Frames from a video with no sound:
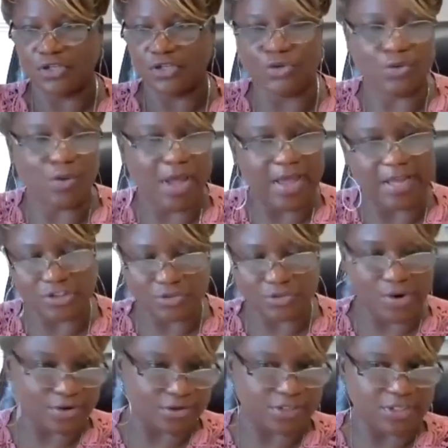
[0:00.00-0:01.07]
you had your
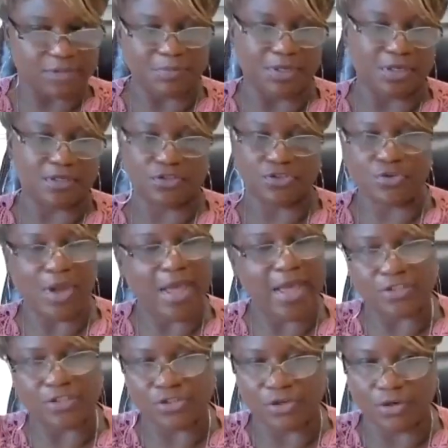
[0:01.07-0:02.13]
record keeping, you
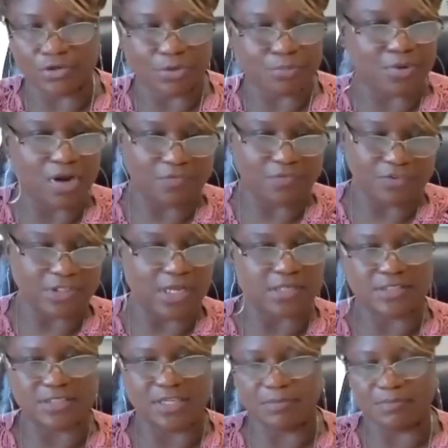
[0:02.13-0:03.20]
had your profit and
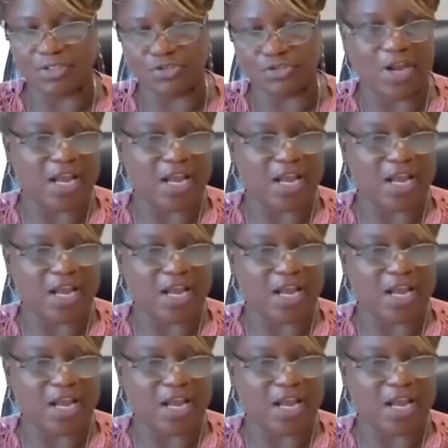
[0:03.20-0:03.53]
loss statements,